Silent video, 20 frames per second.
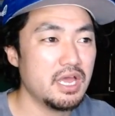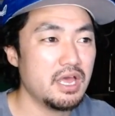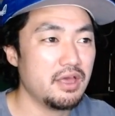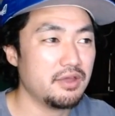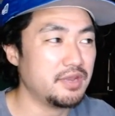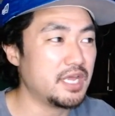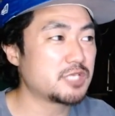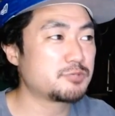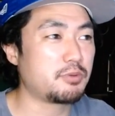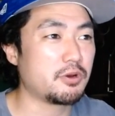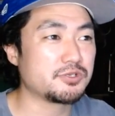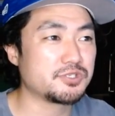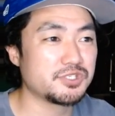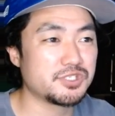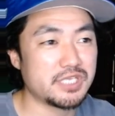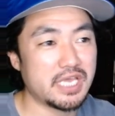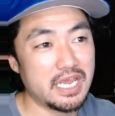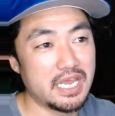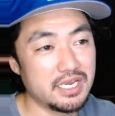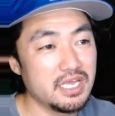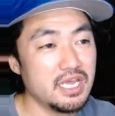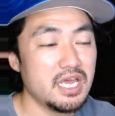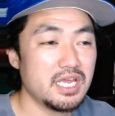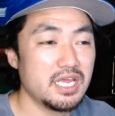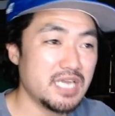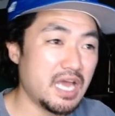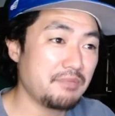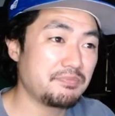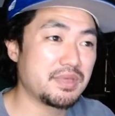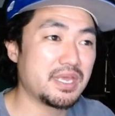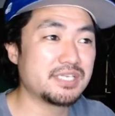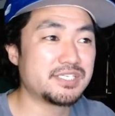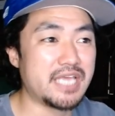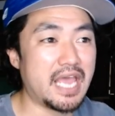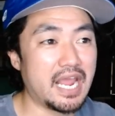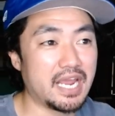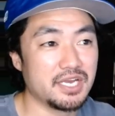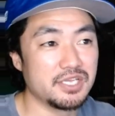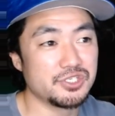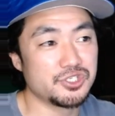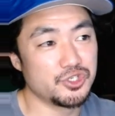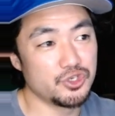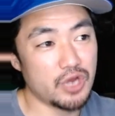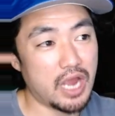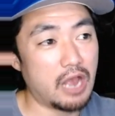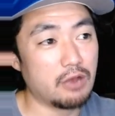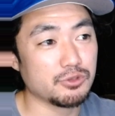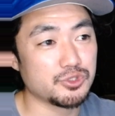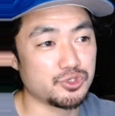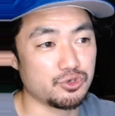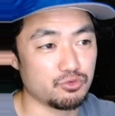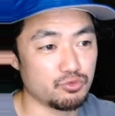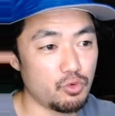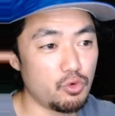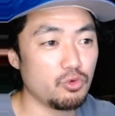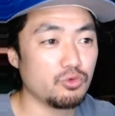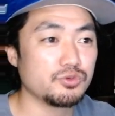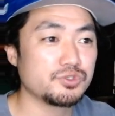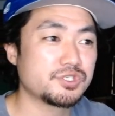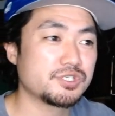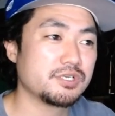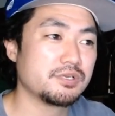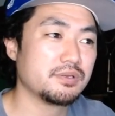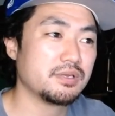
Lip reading: Next person saying, not the antagonist, your house, your rules.